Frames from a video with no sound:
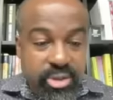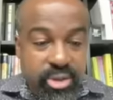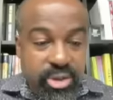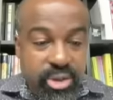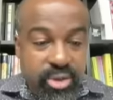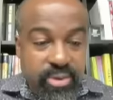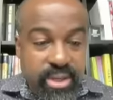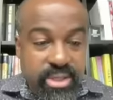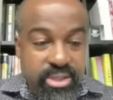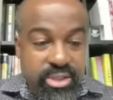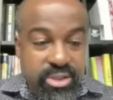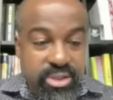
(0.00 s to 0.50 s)

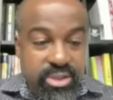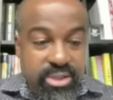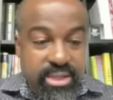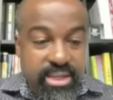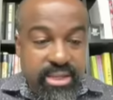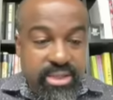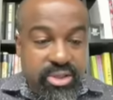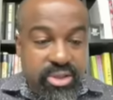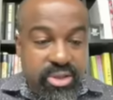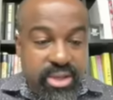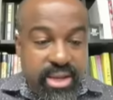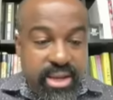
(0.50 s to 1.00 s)
USA
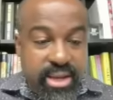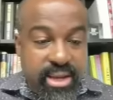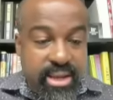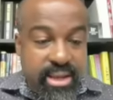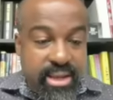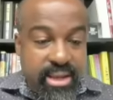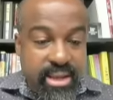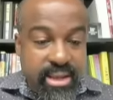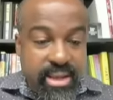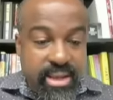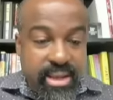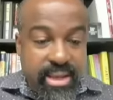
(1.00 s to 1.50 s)
Today
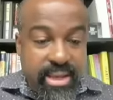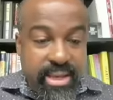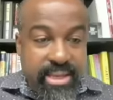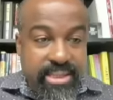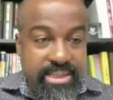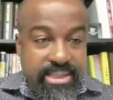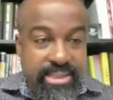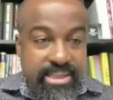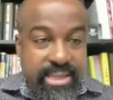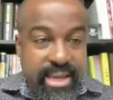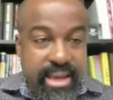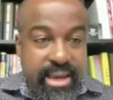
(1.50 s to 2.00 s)

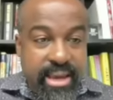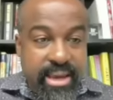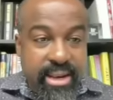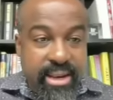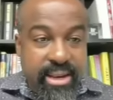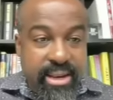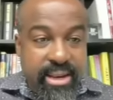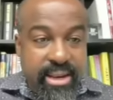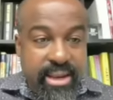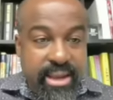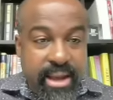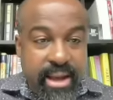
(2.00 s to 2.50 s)
is
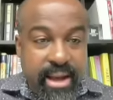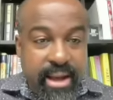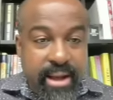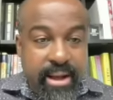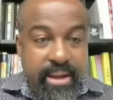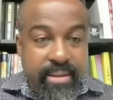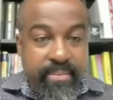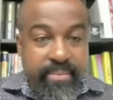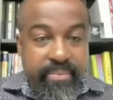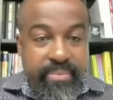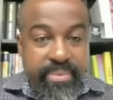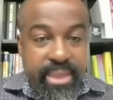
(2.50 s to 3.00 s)
saying
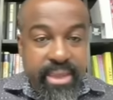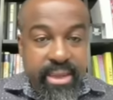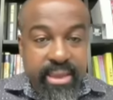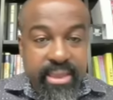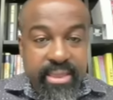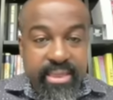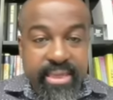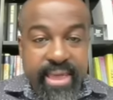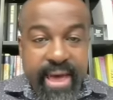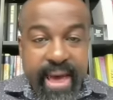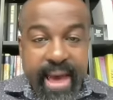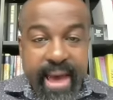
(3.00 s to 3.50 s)

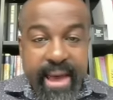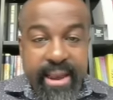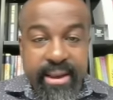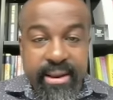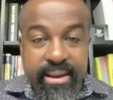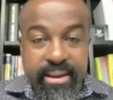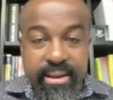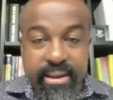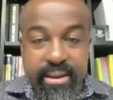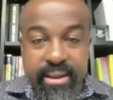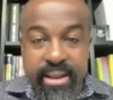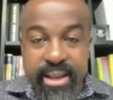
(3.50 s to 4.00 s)
that
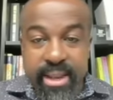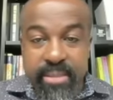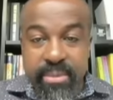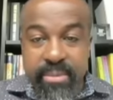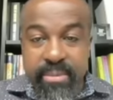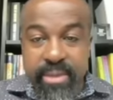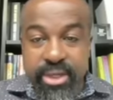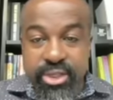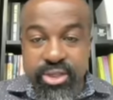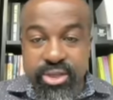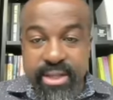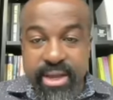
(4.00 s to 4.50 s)
let me
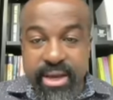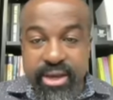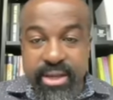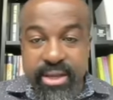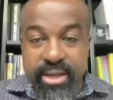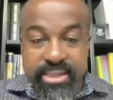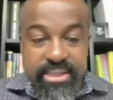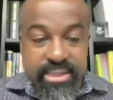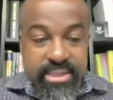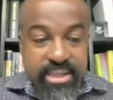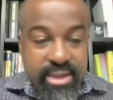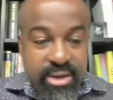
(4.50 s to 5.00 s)
make sure that you can
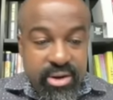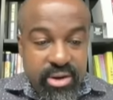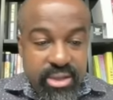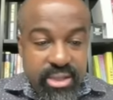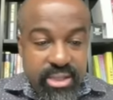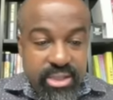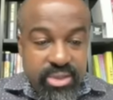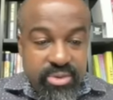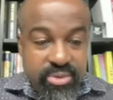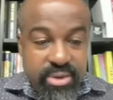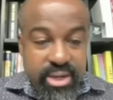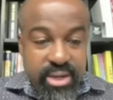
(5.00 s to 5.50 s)
see it on the
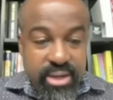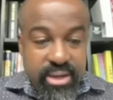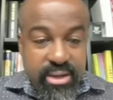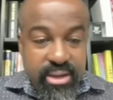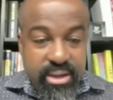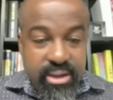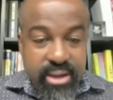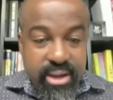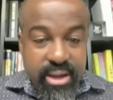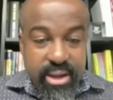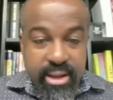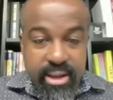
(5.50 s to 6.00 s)
screen.
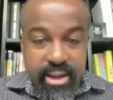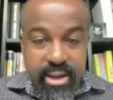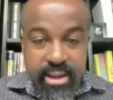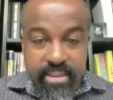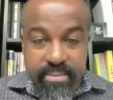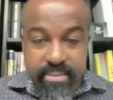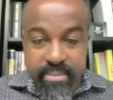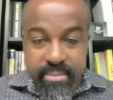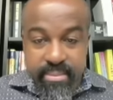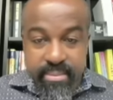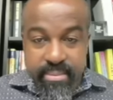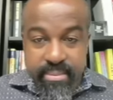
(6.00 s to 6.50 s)
Why
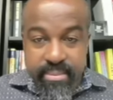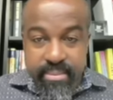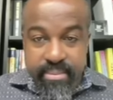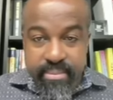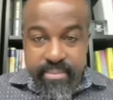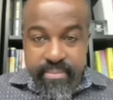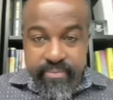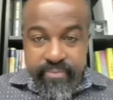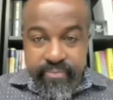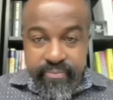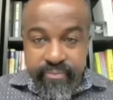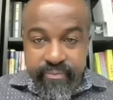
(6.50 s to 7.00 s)

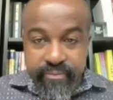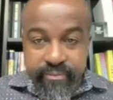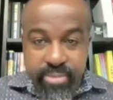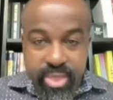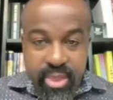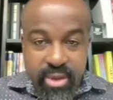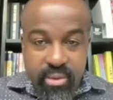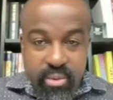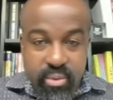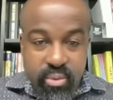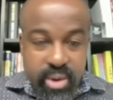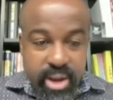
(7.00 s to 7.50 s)

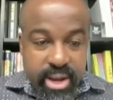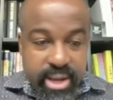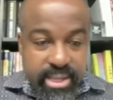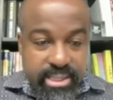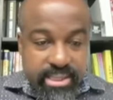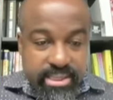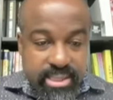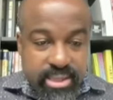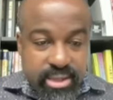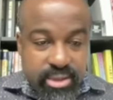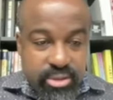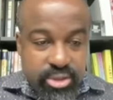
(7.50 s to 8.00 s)

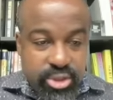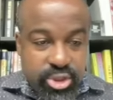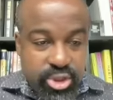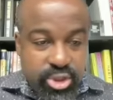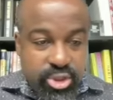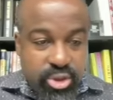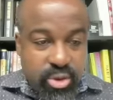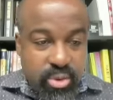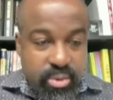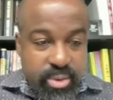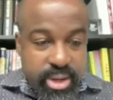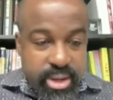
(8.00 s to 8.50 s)
is it not
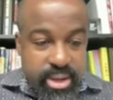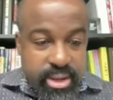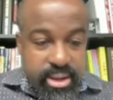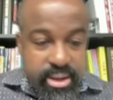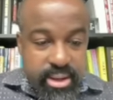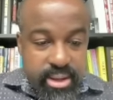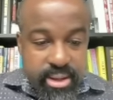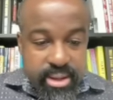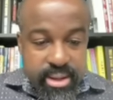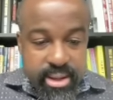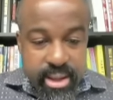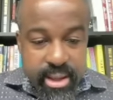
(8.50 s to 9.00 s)
showing?
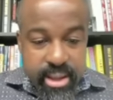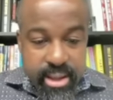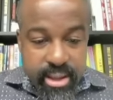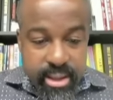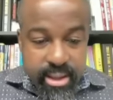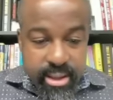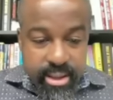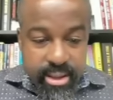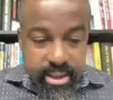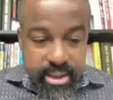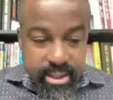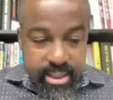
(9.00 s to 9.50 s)

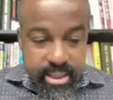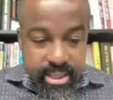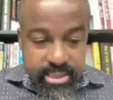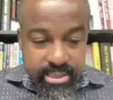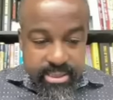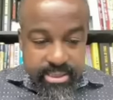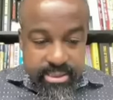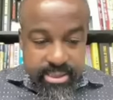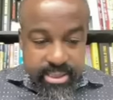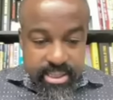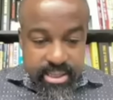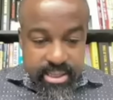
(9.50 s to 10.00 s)
Let's
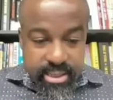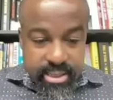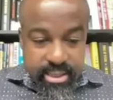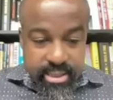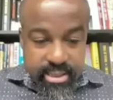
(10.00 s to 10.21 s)
see.